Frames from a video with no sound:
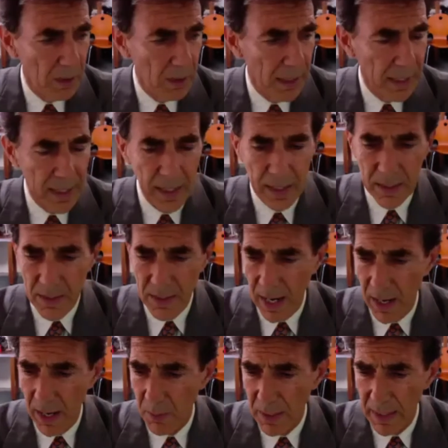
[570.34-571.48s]
Lee is
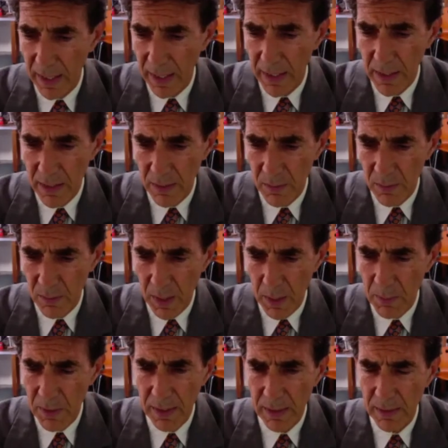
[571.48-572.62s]
out again, and
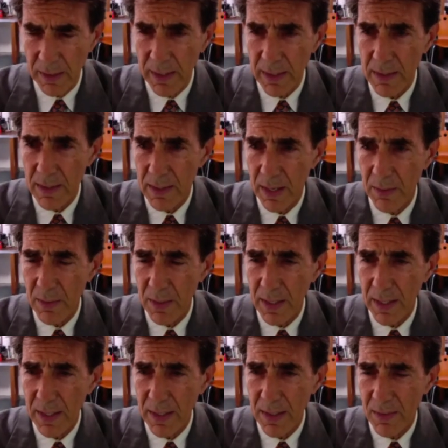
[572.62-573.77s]
Robert E. Lee is out
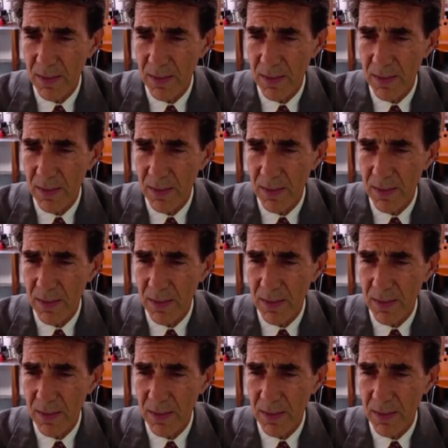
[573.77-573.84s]
again.